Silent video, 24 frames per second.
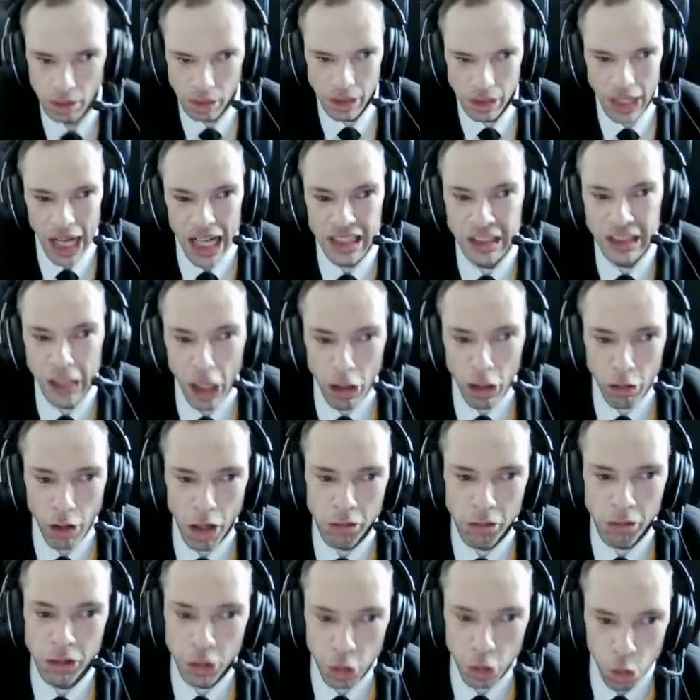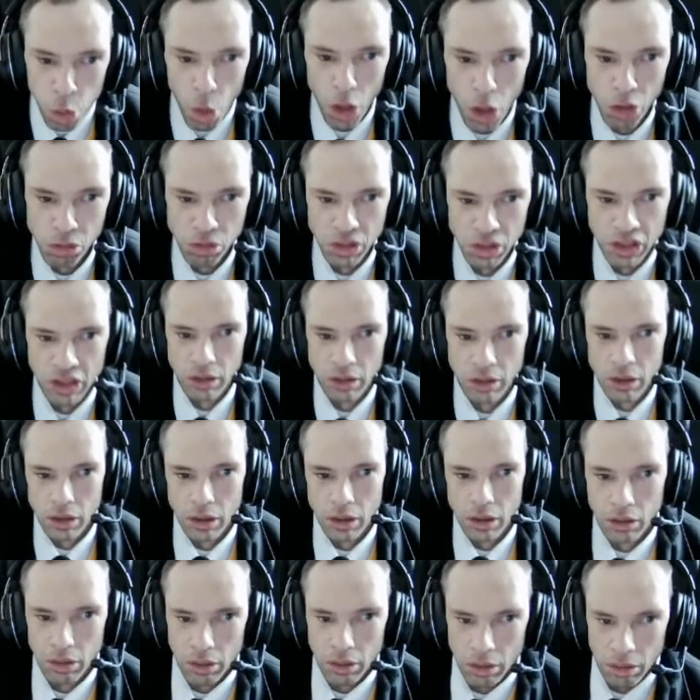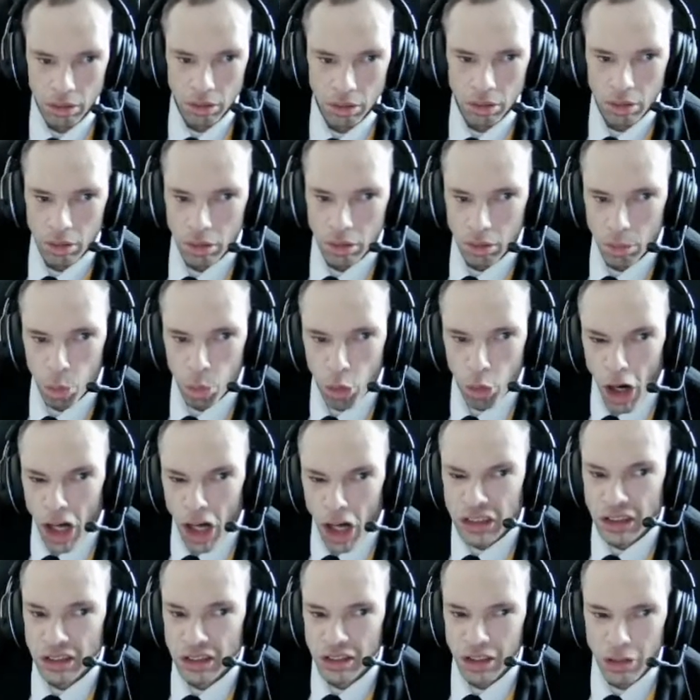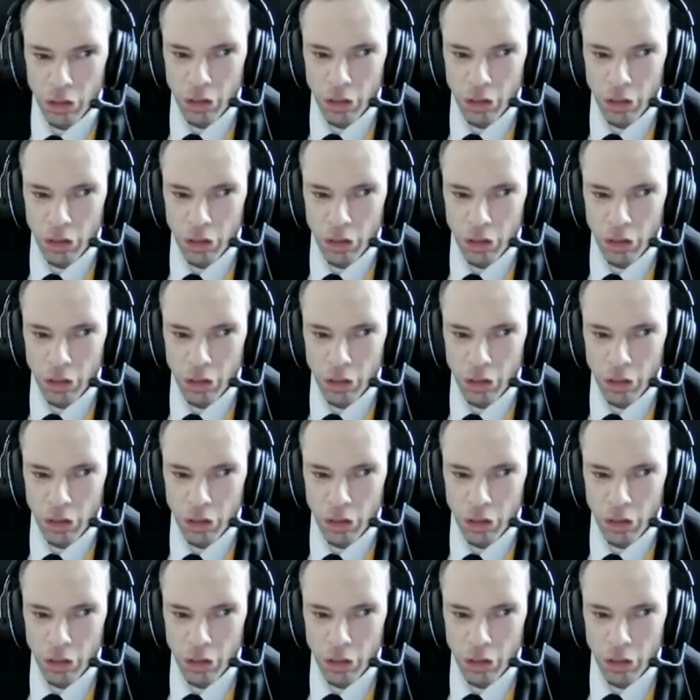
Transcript: That's her own quote. Right?